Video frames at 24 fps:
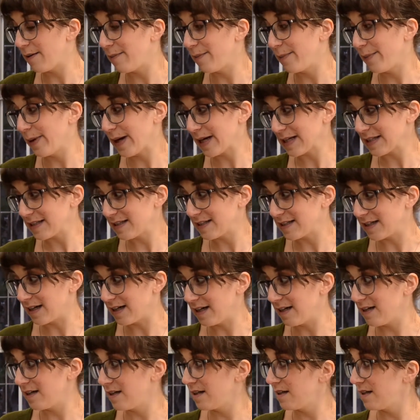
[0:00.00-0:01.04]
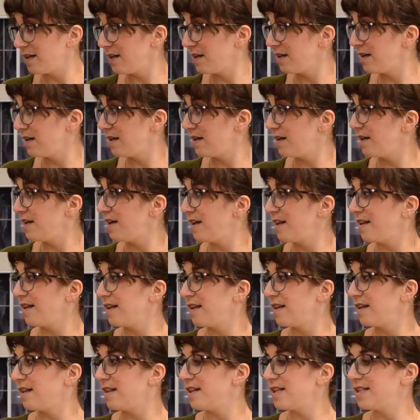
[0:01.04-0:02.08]
Pasta.
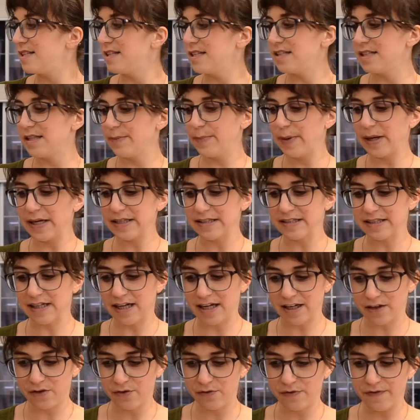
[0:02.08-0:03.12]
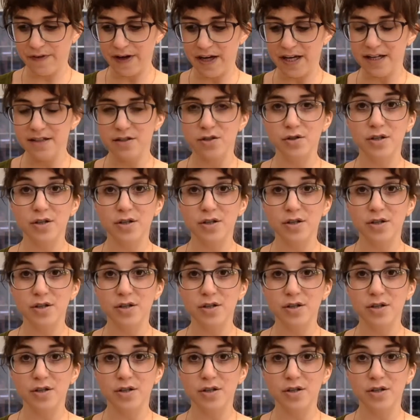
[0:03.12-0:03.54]
This is the pasta I could find.